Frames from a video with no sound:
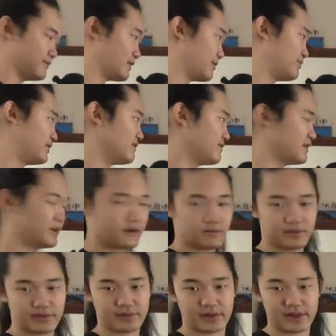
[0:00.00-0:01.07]
abbreviate it
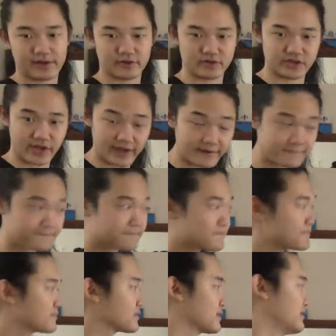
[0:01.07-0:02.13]
with the letter J,
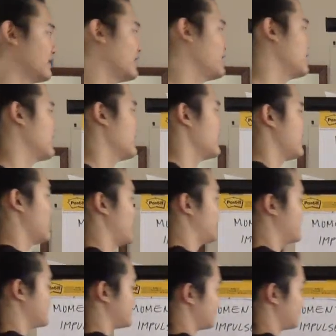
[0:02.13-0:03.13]
right? And it's